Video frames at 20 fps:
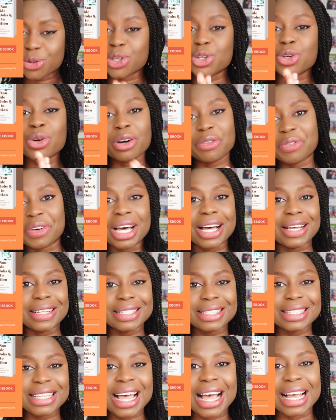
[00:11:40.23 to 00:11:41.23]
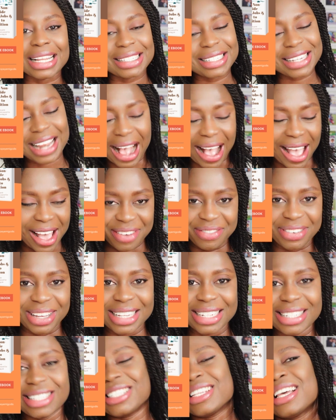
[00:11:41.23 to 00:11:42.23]
You have asked and I have
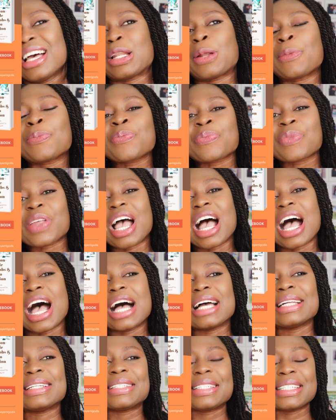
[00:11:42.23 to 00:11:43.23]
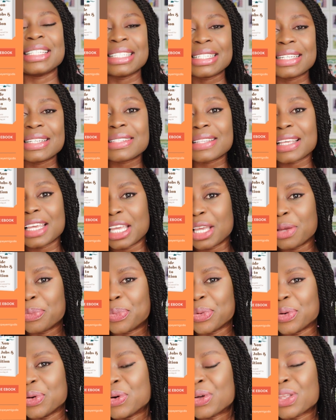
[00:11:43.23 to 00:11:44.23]
answered, and in this
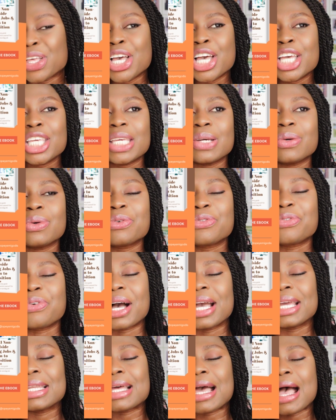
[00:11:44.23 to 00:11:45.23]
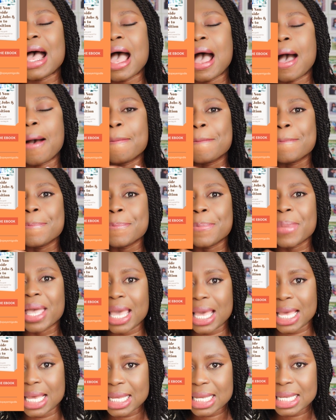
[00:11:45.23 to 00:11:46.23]
ebook you will find
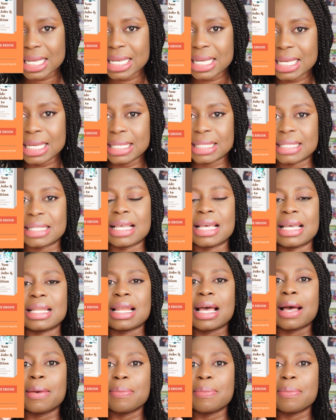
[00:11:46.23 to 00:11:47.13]
amazing